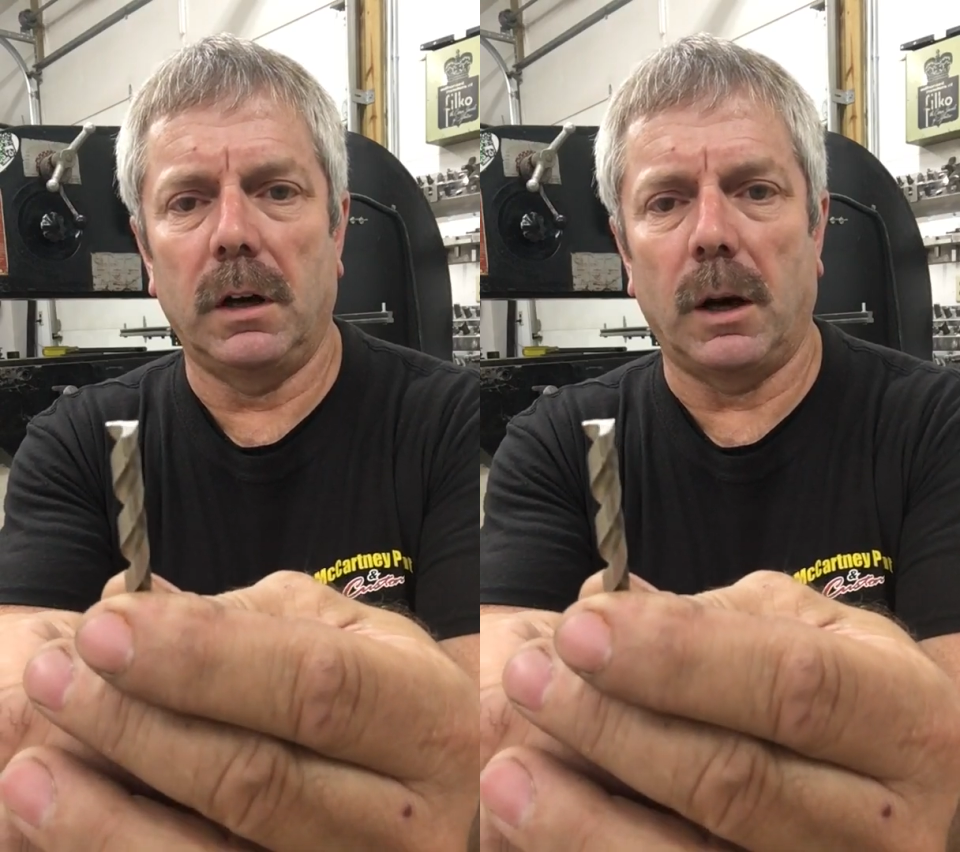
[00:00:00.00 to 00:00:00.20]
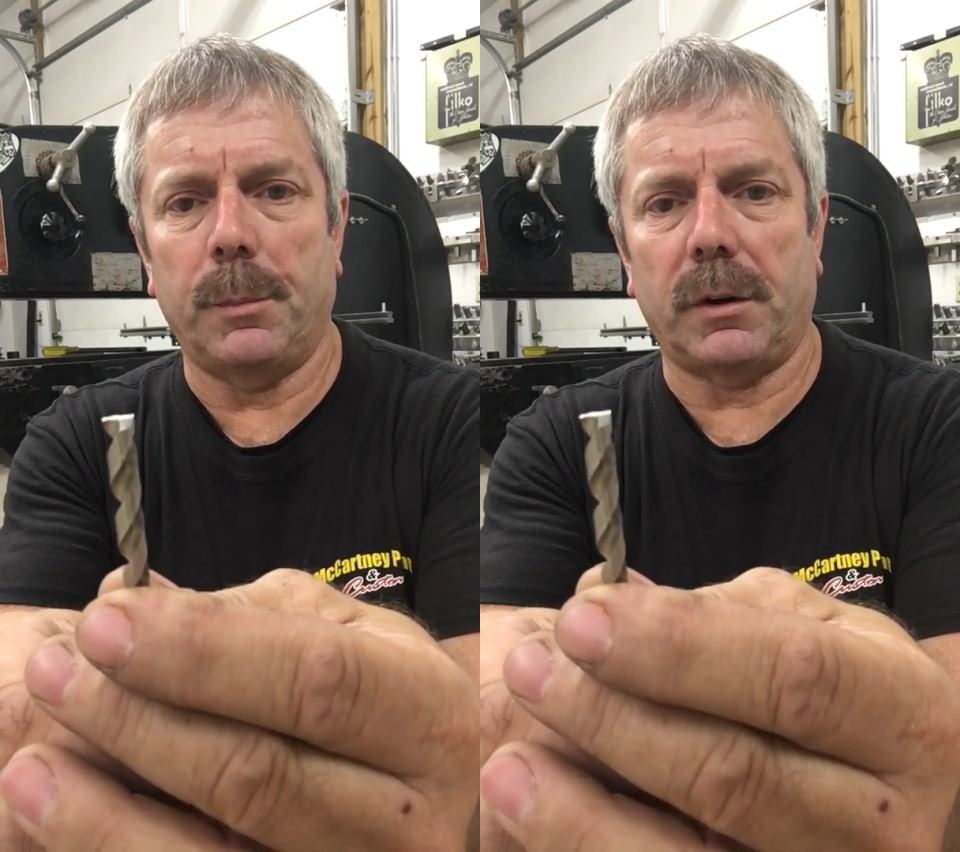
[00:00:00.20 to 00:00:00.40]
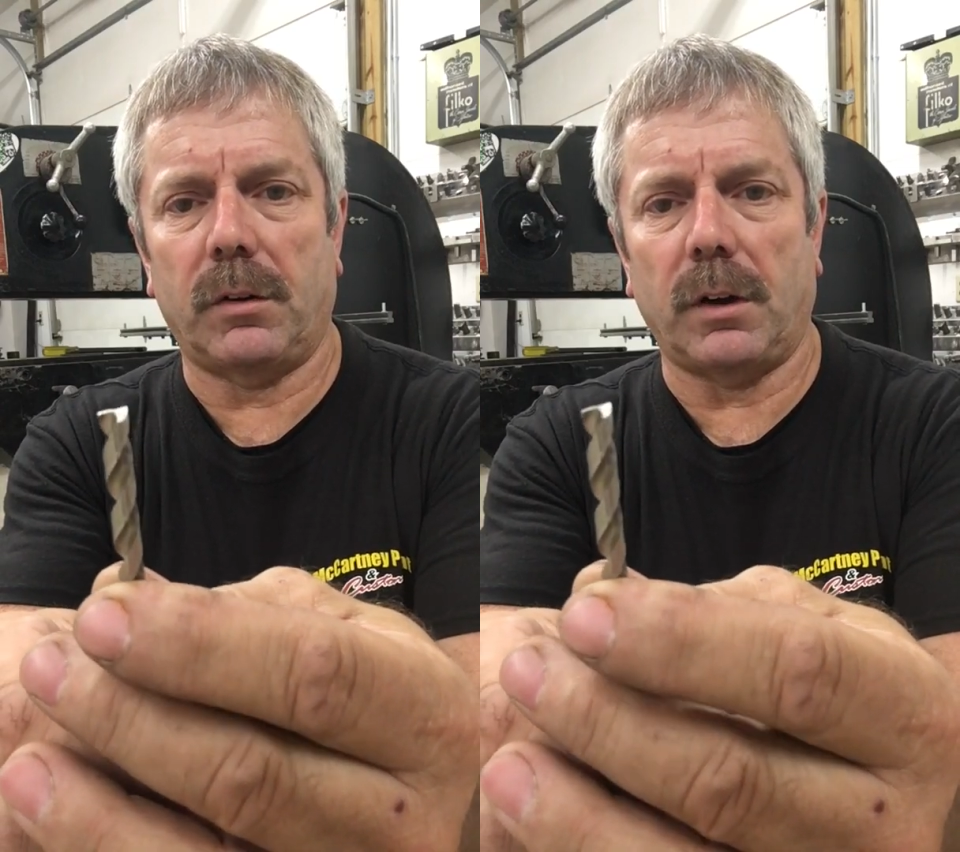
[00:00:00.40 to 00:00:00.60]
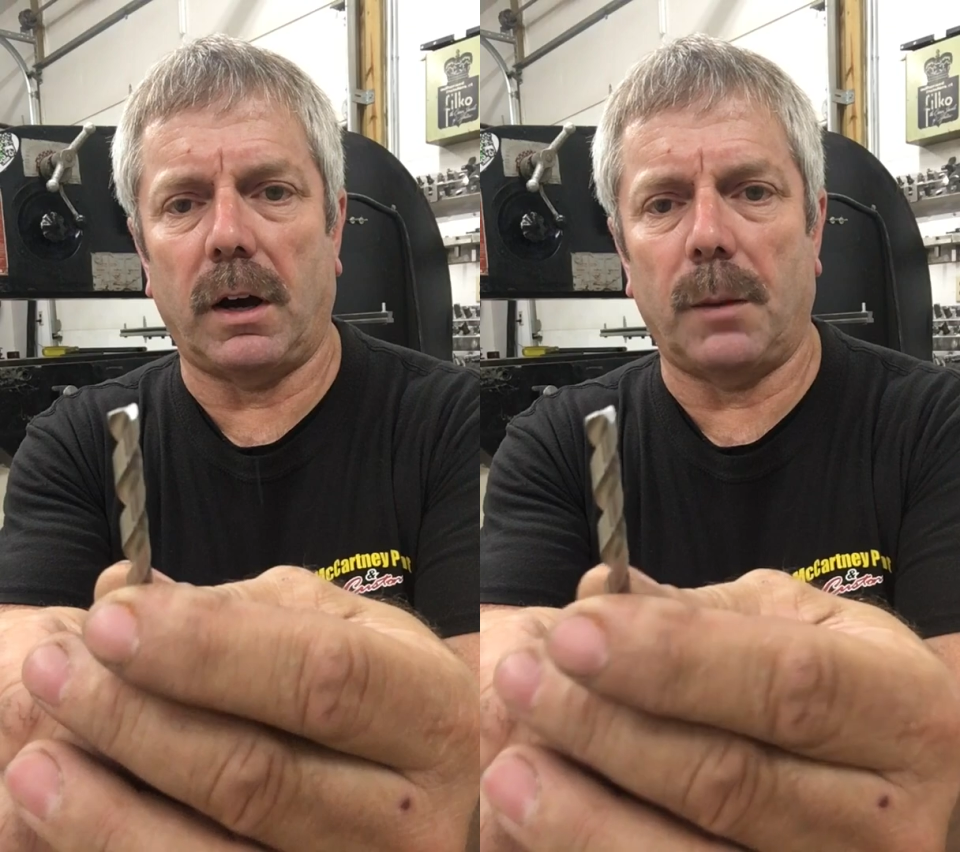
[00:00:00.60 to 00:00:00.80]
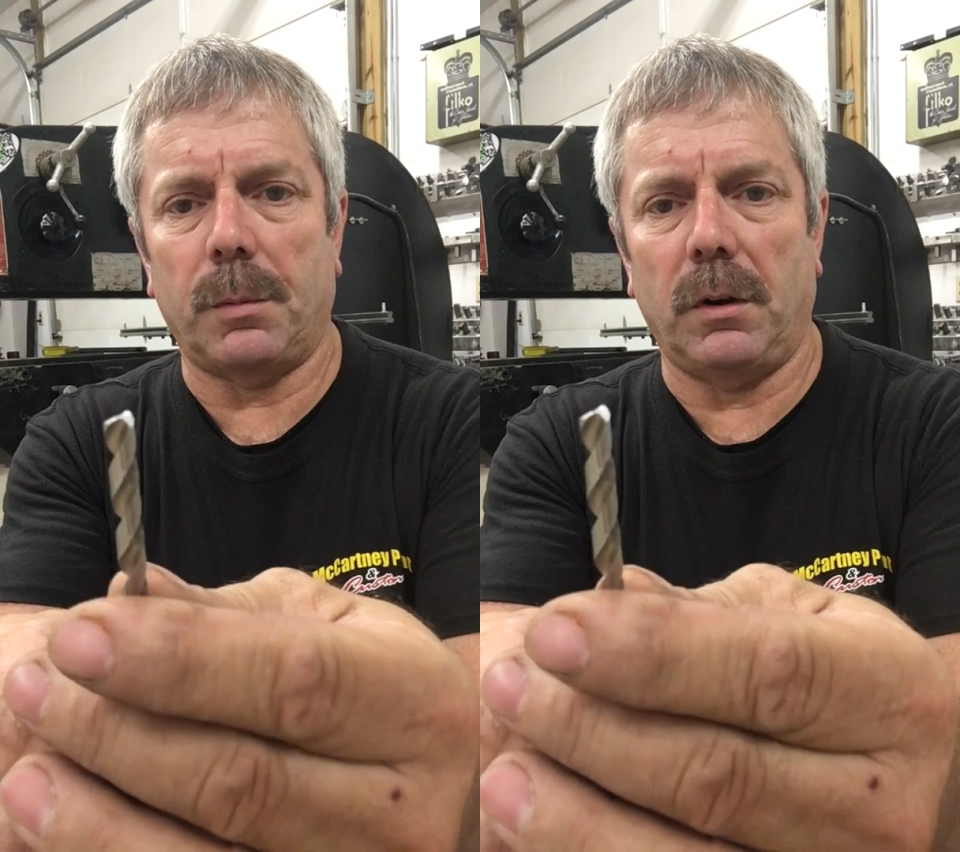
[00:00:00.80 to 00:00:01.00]
up at the
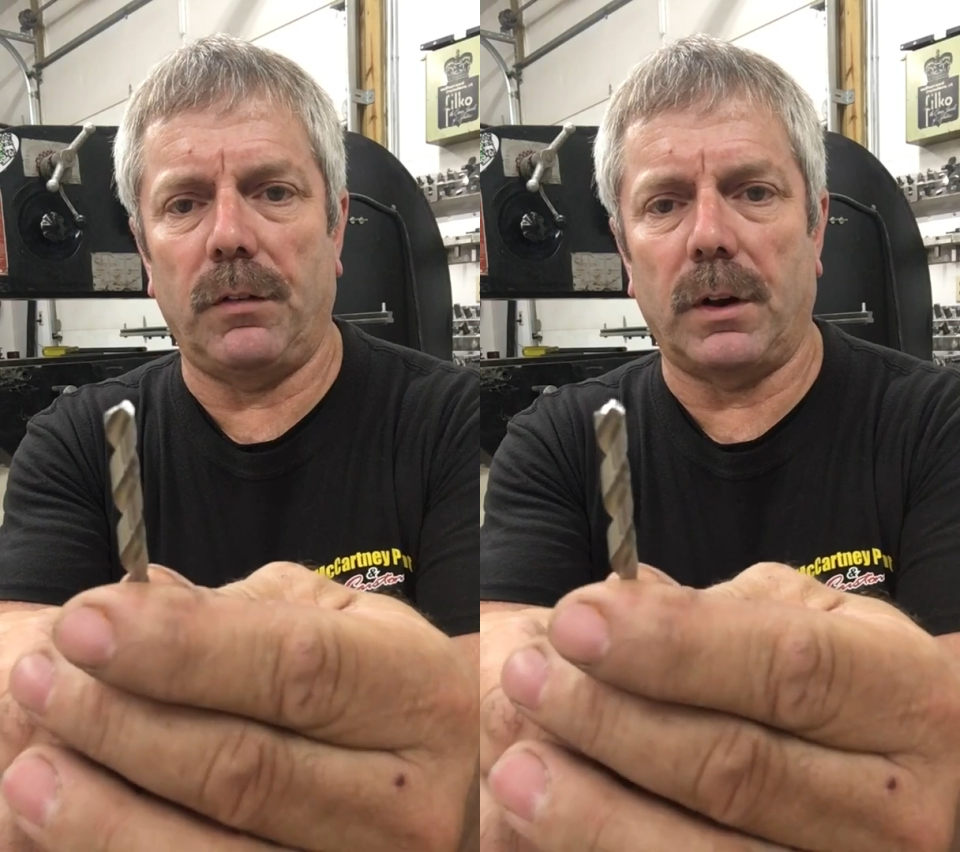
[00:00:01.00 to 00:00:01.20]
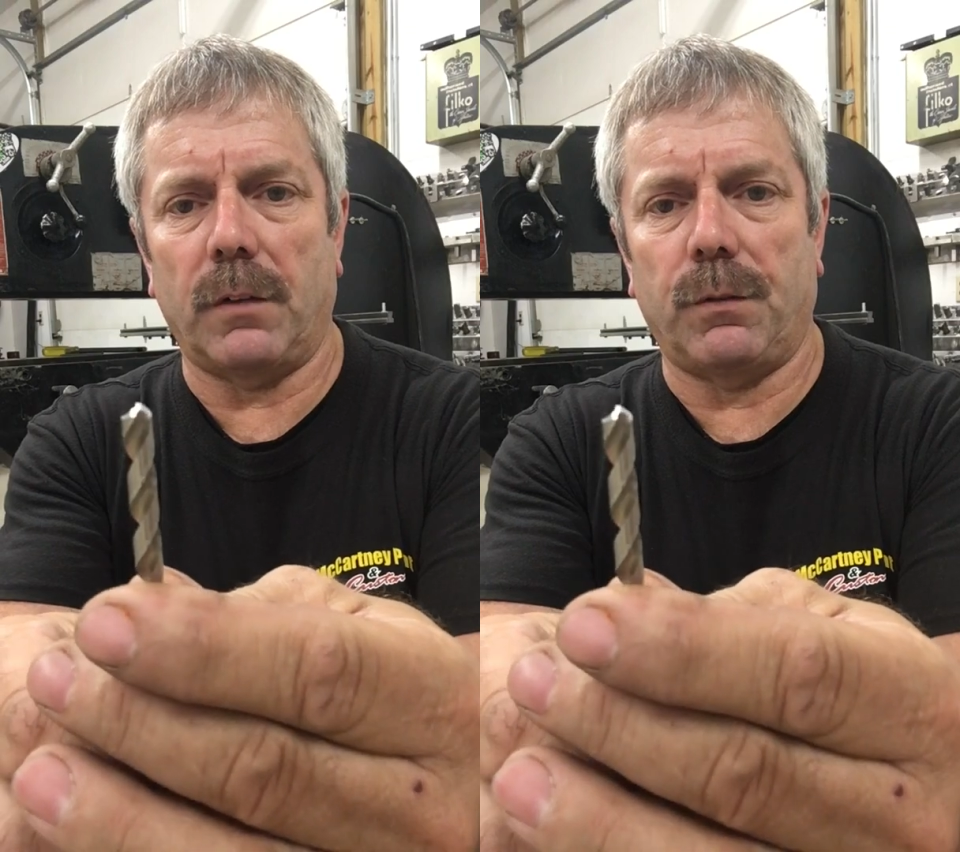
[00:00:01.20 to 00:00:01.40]
top, and you've got a